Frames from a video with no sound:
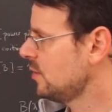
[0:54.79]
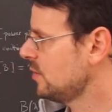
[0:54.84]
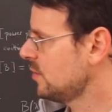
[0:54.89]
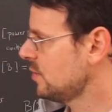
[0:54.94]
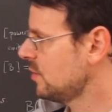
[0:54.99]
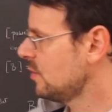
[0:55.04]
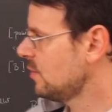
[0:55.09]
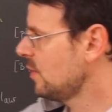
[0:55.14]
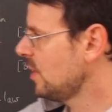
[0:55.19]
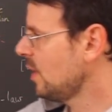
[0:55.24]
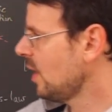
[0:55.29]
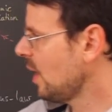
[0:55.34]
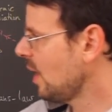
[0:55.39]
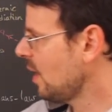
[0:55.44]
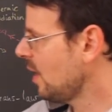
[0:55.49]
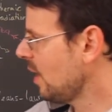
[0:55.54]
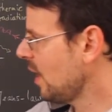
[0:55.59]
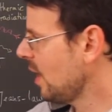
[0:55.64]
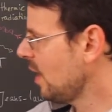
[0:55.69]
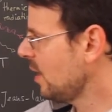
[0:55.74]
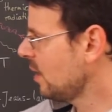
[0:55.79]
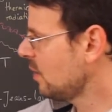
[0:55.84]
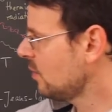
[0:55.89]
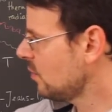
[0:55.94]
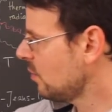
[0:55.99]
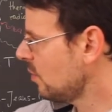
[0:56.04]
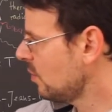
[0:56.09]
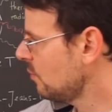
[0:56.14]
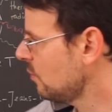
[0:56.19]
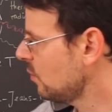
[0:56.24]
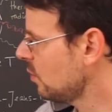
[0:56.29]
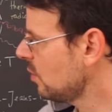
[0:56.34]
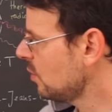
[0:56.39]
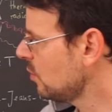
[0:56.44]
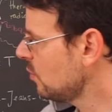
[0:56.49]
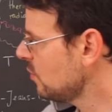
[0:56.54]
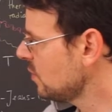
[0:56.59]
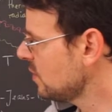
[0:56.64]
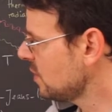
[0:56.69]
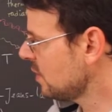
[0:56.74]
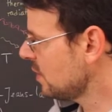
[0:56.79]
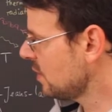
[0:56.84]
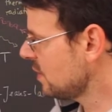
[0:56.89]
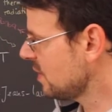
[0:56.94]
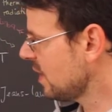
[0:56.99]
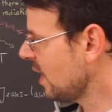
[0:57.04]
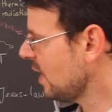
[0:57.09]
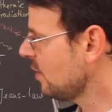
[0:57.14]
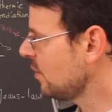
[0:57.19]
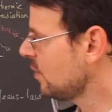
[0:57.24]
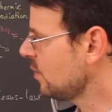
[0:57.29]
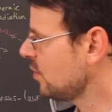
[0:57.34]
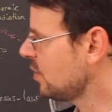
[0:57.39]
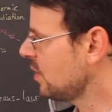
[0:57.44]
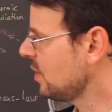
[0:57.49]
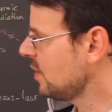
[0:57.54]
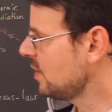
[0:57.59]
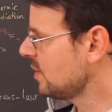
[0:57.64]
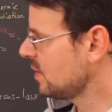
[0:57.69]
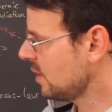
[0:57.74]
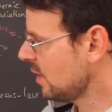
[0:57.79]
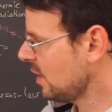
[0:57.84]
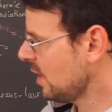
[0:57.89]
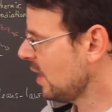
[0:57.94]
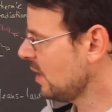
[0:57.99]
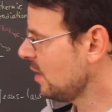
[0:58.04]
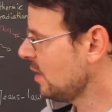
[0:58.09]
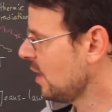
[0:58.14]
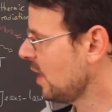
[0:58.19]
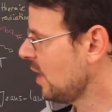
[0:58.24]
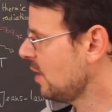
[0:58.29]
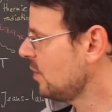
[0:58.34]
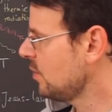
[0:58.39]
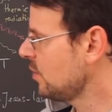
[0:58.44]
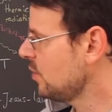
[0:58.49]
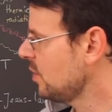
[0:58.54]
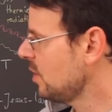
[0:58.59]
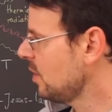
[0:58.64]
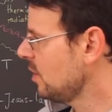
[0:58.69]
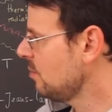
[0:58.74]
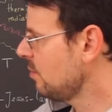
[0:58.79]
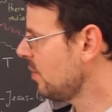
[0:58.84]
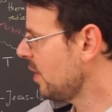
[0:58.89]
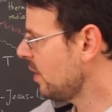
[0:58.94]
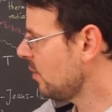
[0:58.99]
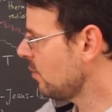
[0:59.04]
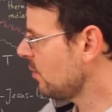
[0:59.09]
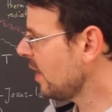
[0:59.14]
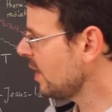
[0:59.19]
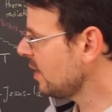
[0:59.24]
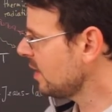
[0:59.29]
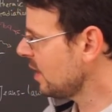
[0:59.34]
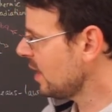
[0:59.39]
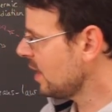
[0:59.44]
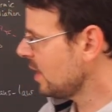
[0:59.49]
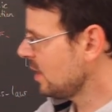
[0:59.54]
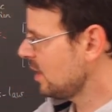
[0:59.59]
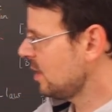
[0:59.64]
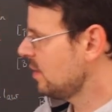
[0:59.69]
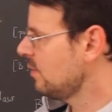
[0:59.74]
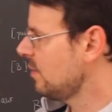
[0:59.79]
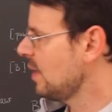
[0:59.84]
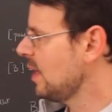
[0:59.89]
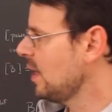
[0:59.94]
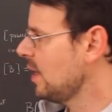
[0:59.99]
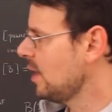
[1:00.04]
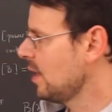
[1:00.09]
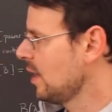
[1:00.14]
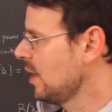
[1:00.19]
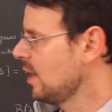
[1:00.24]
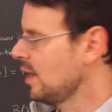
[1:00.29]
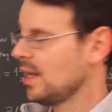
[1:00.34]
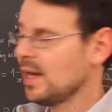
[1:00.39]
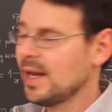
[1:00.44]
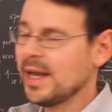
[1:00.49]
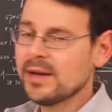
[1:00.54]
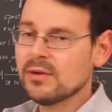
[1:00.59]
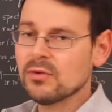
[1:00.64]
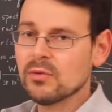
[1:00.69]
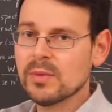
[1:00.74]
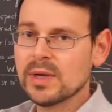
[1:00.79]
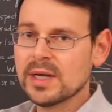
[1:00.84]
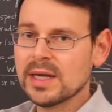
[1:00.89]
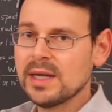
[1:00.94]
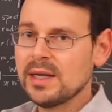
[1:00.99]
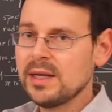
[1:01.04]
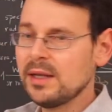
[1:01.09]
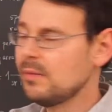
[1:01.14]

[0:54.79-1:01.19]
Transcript: So the electron would lose its energy, its kinetic energy, by radiating away electromagnetic